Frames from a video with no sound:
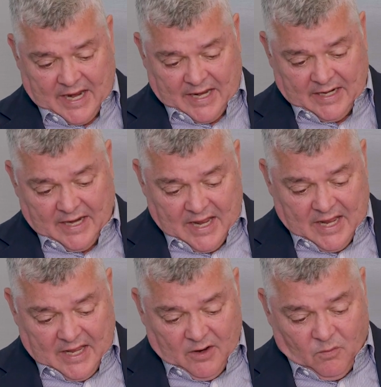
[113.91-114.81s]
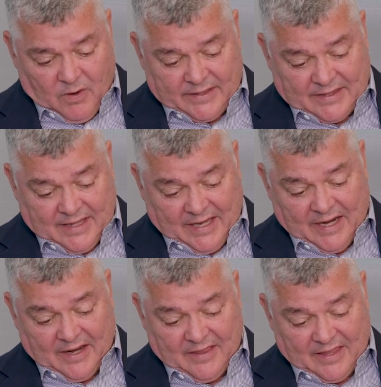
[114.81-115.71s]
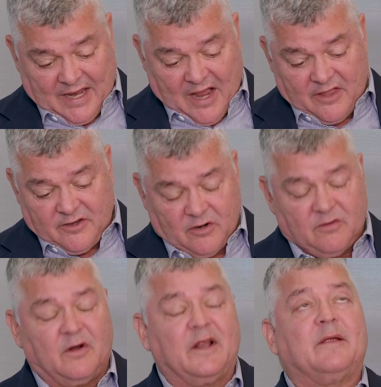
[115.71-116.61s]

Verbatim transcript: And what the the other